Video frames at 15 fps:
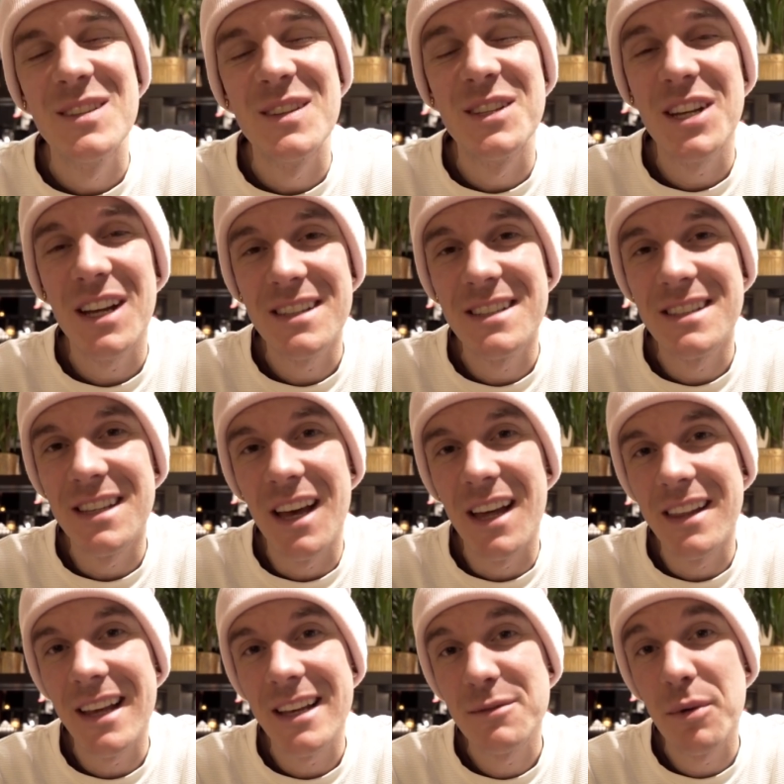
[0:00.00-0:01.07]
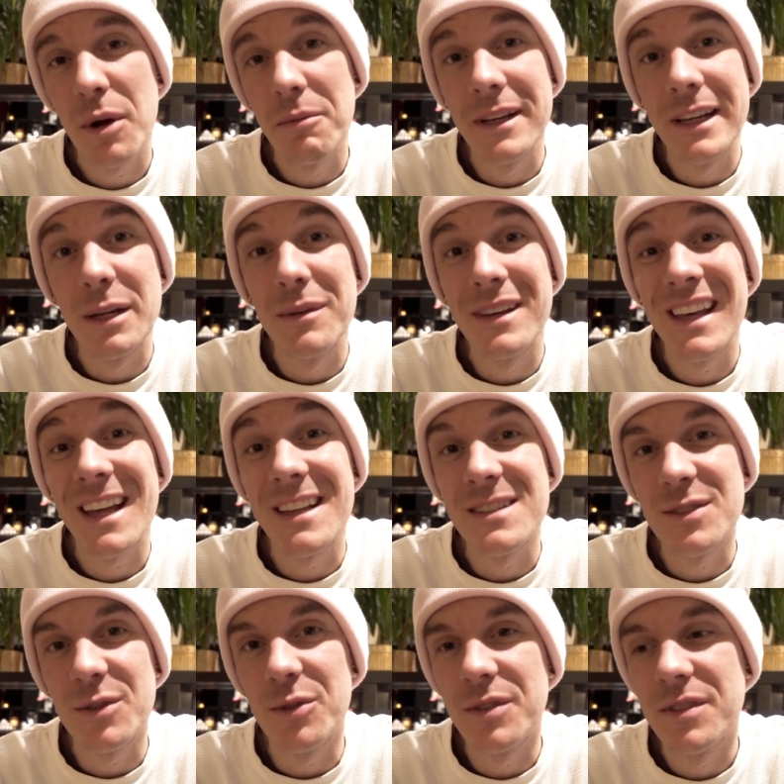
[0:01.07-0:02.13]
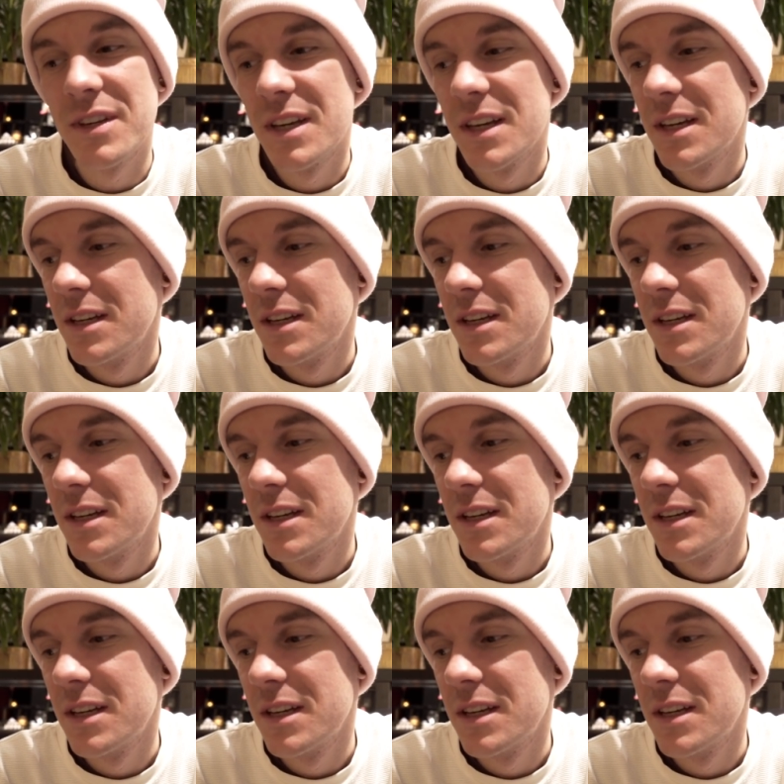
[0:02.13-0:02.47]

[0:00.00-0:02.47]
So the chances are that's probably going to be cancelled.